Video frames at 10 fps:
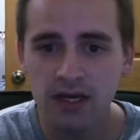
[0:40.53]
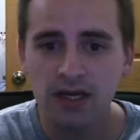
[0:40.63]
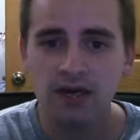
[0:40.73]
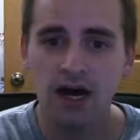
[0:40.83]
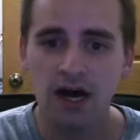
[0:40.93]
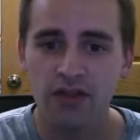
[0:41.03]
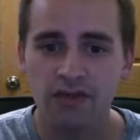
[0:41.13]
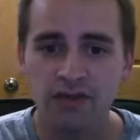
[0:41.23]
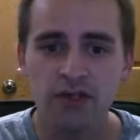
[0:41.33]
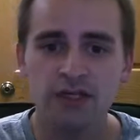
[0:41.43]
Uh, the
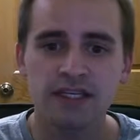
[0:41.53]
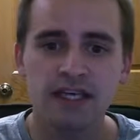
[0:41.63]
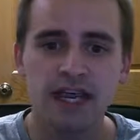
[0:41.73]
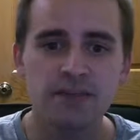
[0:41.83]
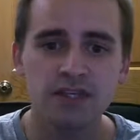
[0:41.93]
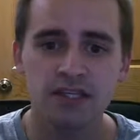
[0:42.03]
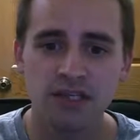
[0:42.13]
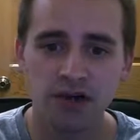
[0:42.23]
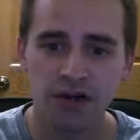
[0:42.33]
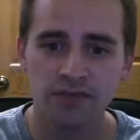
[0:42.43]
official list of games is
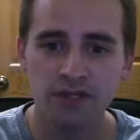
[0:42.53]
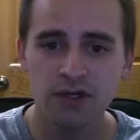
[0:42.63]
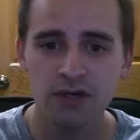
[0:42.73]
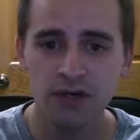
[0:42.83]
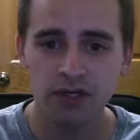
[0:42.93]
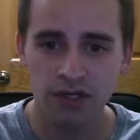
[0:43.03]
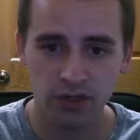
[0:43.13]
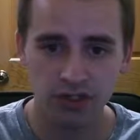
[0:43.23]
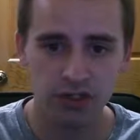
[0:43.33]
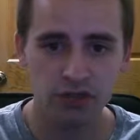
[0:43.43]
StarCraft 2,
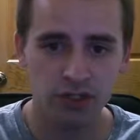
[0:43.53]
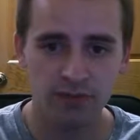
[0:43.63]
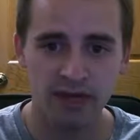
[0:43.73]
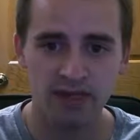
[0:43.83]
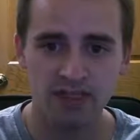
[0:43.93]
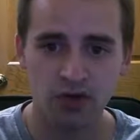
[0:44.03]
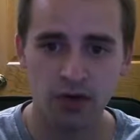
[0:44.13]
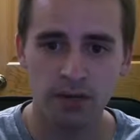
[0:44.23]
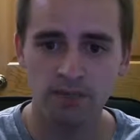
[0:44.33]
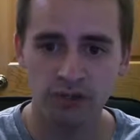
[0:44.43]
Dota 2, Shootmania
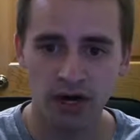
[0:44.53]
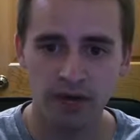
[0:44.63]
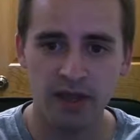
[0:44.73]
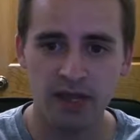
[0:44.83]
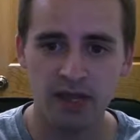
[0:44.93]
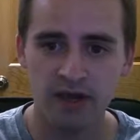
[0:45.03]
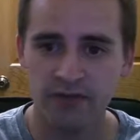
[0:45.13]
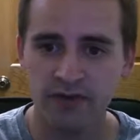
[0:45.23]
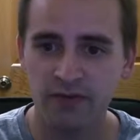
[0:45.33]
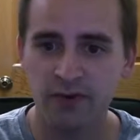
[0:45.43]
Storm, TrackMania,
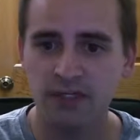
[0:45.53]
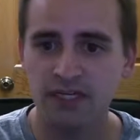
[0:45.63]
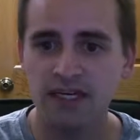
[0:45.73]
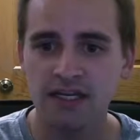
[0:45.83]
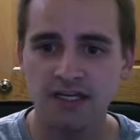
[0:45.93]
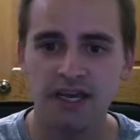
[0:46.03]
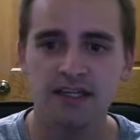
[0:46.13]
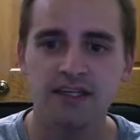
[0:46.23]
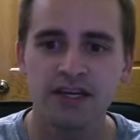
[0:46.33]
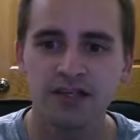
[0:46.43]
FIFA 13, and Tekken
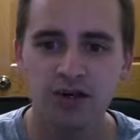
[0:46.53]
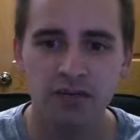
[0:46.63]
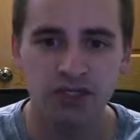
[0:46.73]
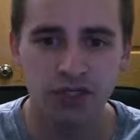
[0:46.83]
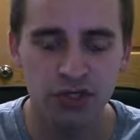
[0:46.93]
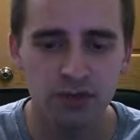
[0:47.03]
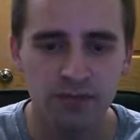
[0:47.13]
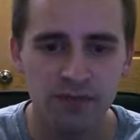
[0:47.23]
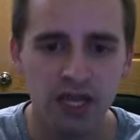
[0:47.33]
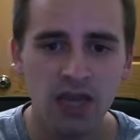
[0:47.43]
Tag Tournament 2.
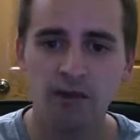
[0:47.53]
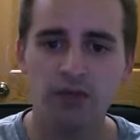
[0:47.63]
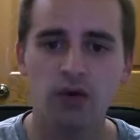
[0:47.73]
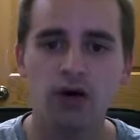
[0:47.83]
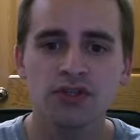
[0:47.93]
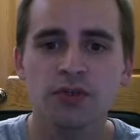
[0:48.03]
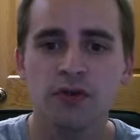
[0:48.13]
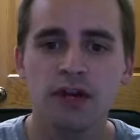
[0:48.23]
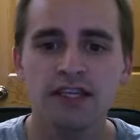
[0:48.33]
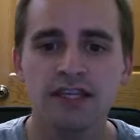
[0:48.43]
But they will also be
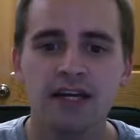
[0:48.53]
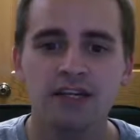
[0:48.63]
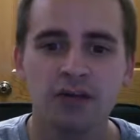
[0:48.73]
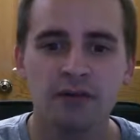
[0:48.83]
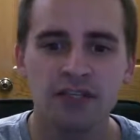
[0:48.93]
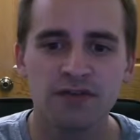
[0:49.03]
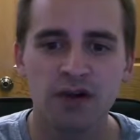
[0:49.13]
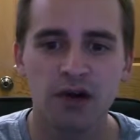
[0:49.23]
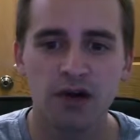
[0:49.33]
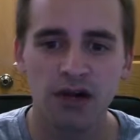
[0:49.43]
running side tournaments
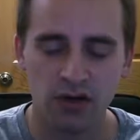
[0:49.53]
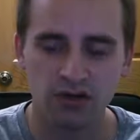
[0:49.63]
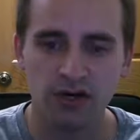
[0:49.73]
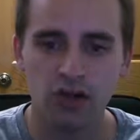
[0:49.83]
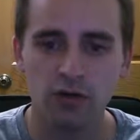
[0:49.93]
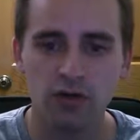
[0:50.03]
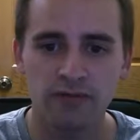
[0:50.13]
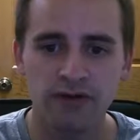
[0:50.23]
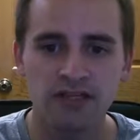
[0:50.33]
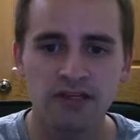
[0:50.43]
for Counter-Strike Global
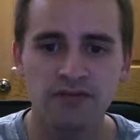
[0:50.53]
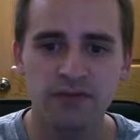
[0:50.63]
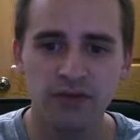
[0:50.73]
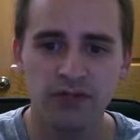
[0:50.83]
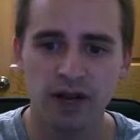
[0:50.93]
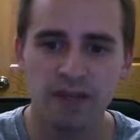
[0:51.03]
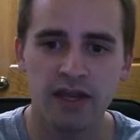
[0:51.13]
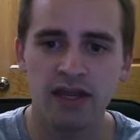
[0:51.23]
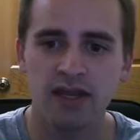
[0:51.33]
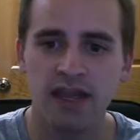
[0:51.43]
Offensive,
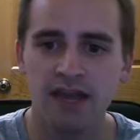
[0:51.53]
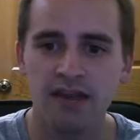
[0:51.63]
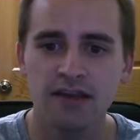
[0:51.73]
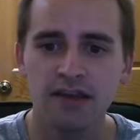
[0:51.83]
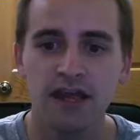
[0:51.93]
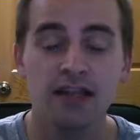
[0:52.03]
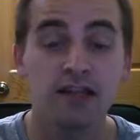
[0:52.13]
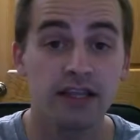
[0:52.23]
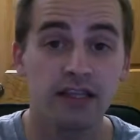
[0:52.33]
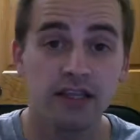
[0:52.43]
TrackMania Canyon, and
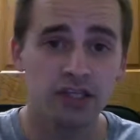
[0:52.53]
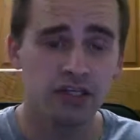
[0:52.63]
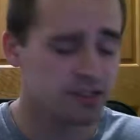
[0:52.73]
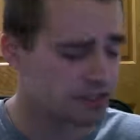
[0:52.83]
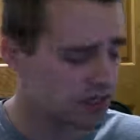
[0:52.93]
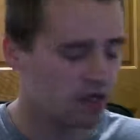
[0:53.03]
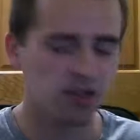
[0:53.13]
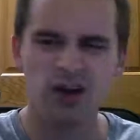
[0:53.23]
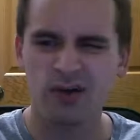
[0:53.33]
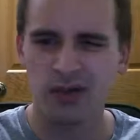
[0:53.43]
League of Legends,
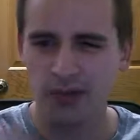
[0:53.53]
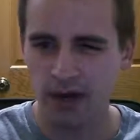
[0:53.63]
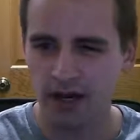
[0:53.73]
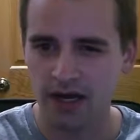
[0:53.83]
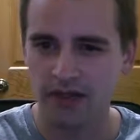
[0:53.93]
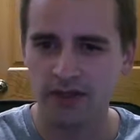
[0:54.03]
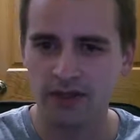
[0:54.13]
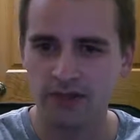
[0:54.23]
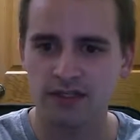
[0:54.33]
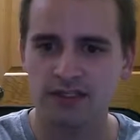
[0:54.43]
along with uh, I think
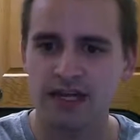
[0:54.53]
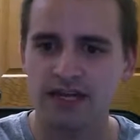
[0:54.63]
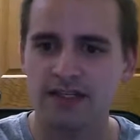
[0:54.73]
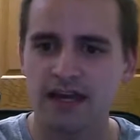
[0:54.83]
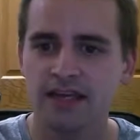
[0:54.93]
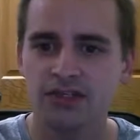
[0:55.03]
there was a Tekken Tag